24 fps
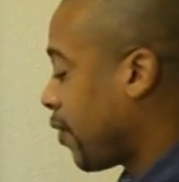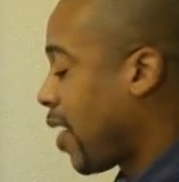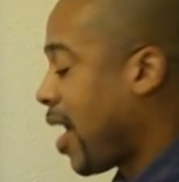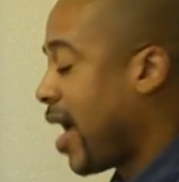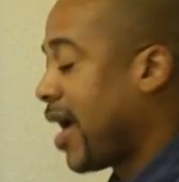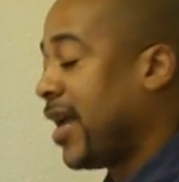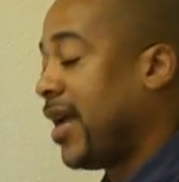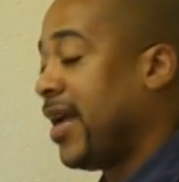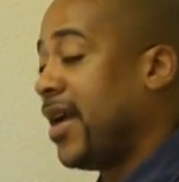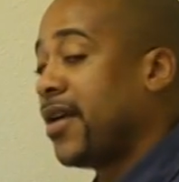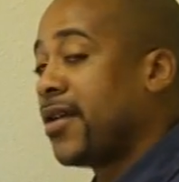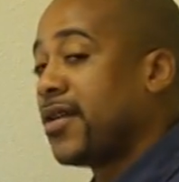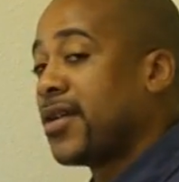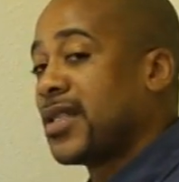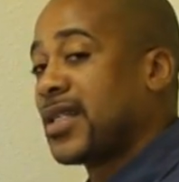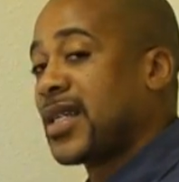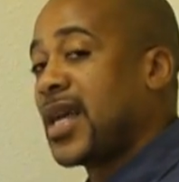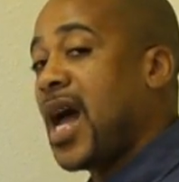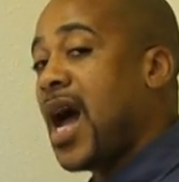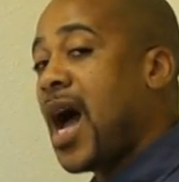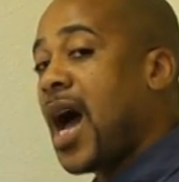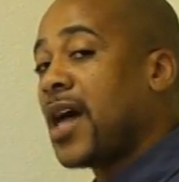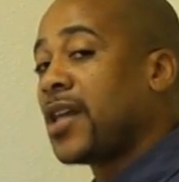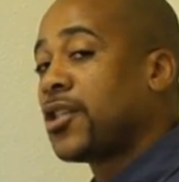right here is
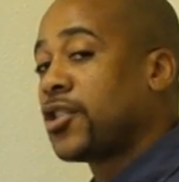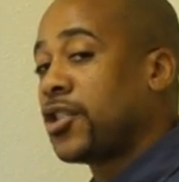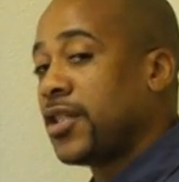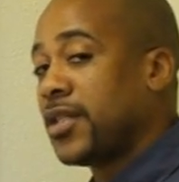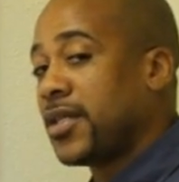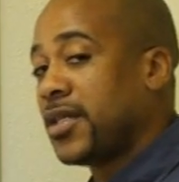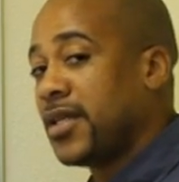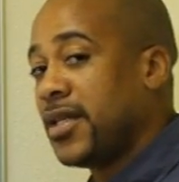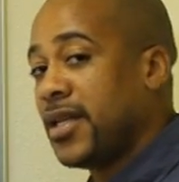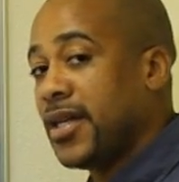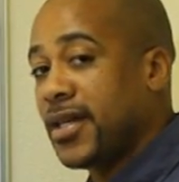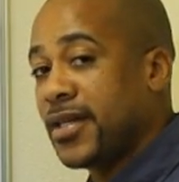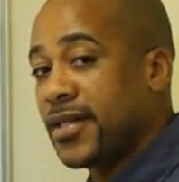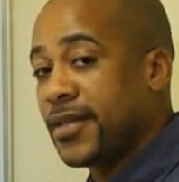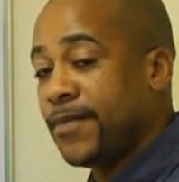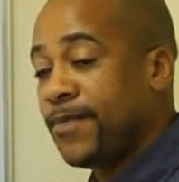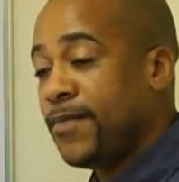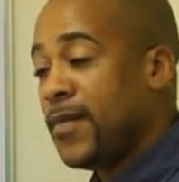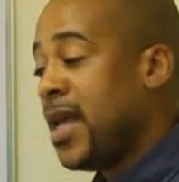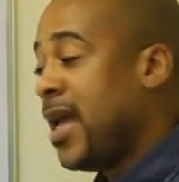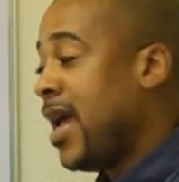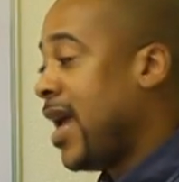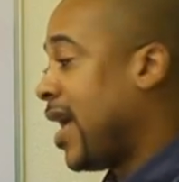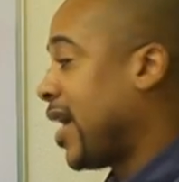consciousness.
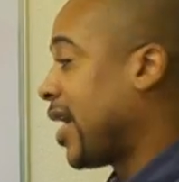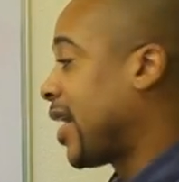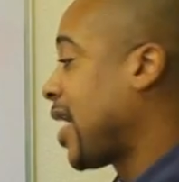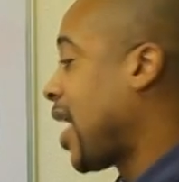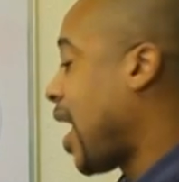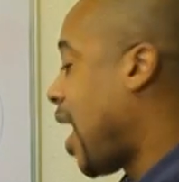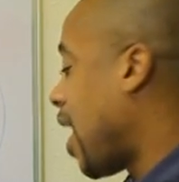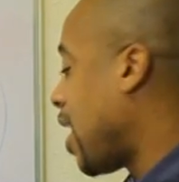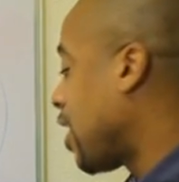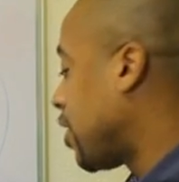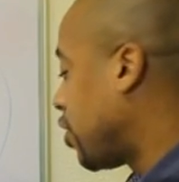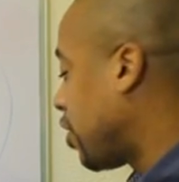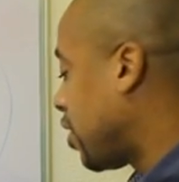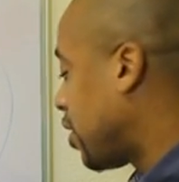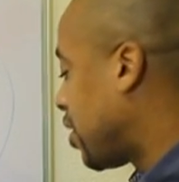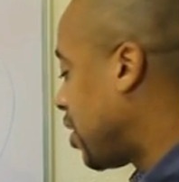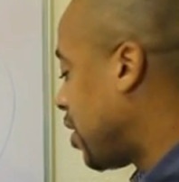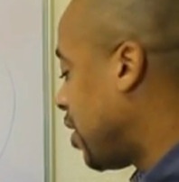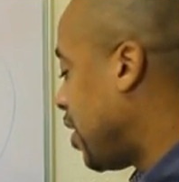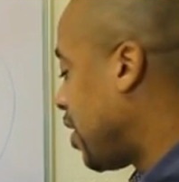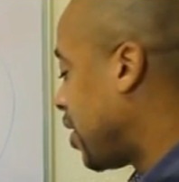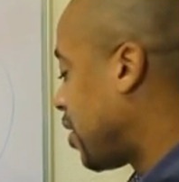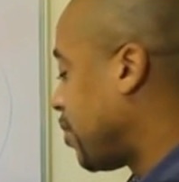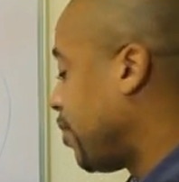And
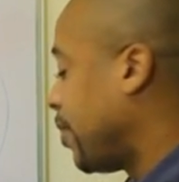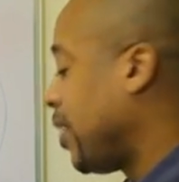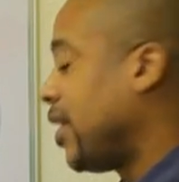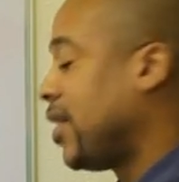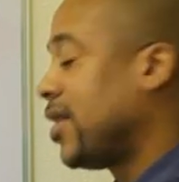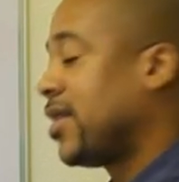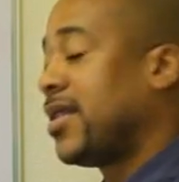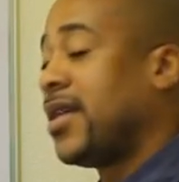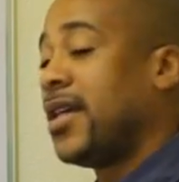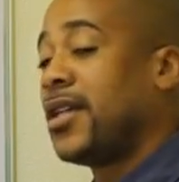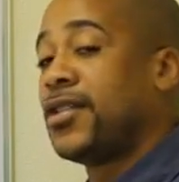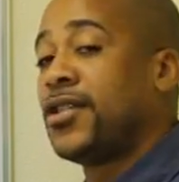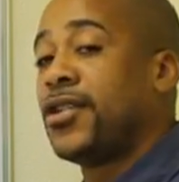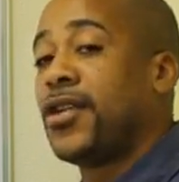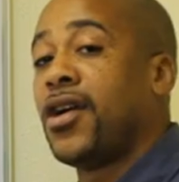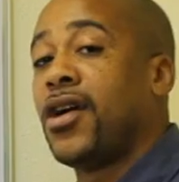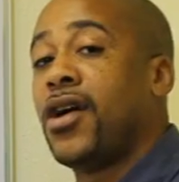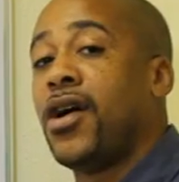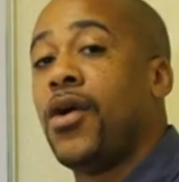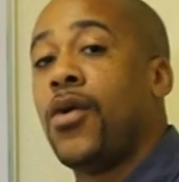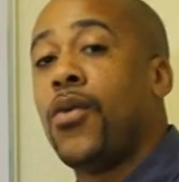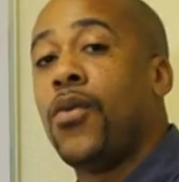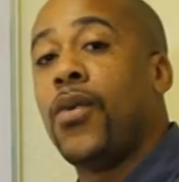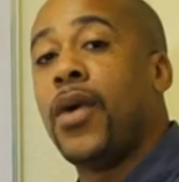consciousness means that you're
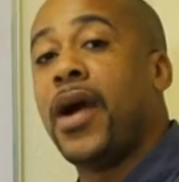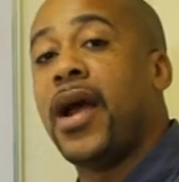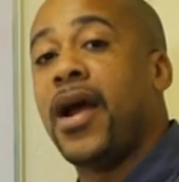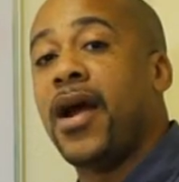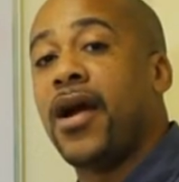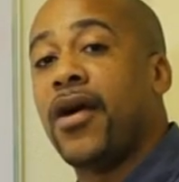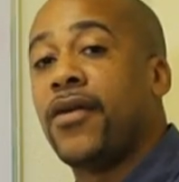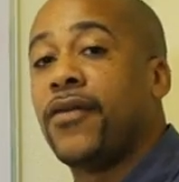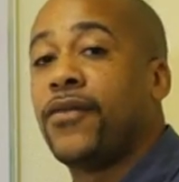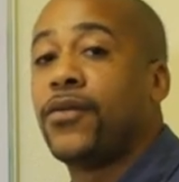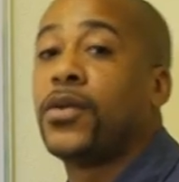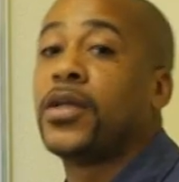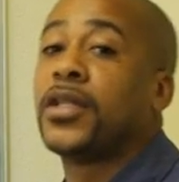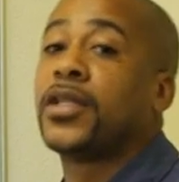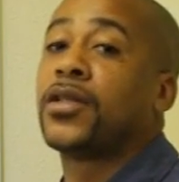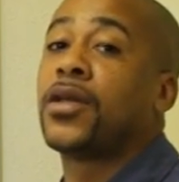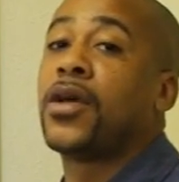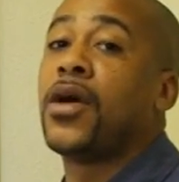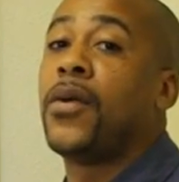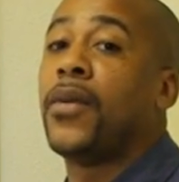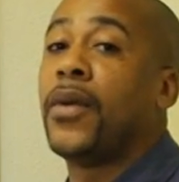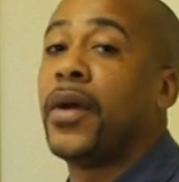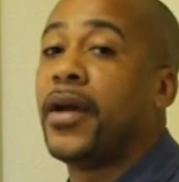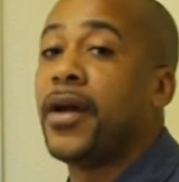aware of what's
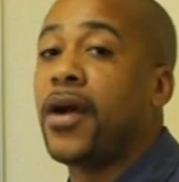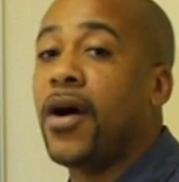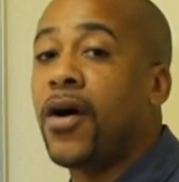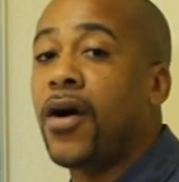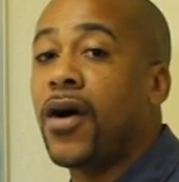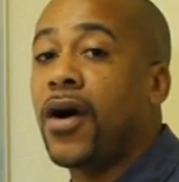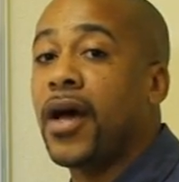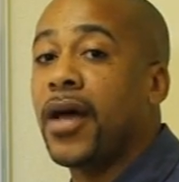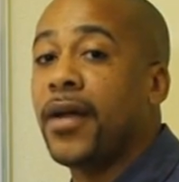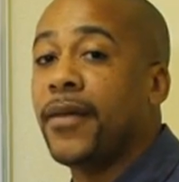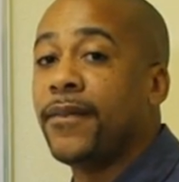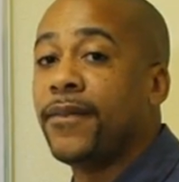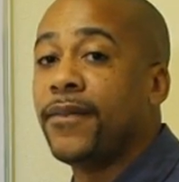going on.